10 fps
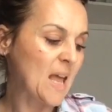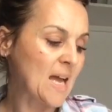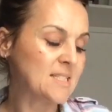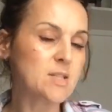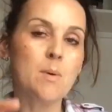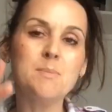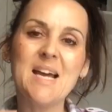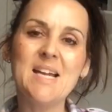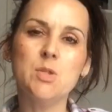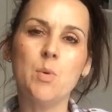And so I'm
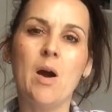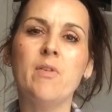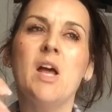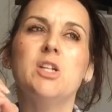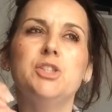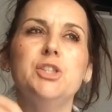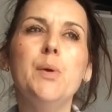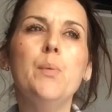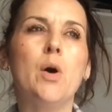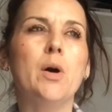day 12. Do you
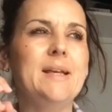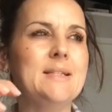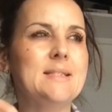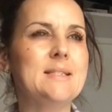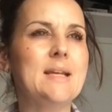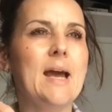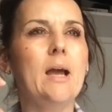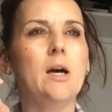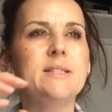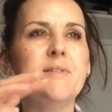know what?
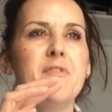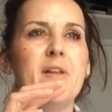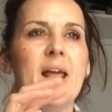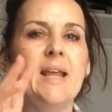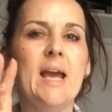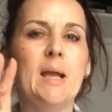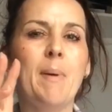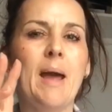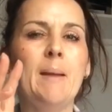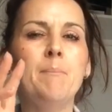Yesterday I didn't feel any egg
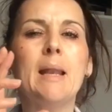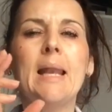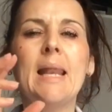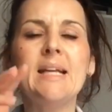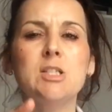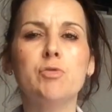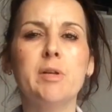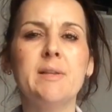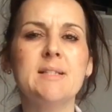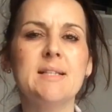pain, but later
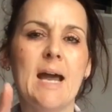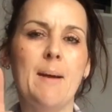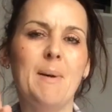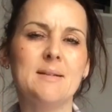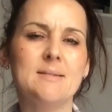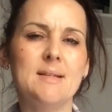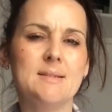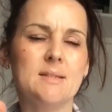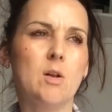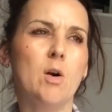on in the day, about
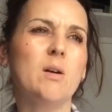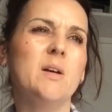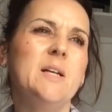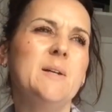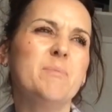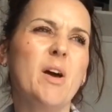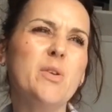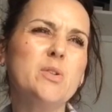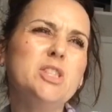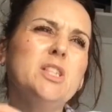six o'clock, I
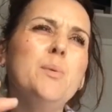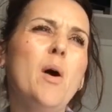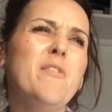thought, do you know what?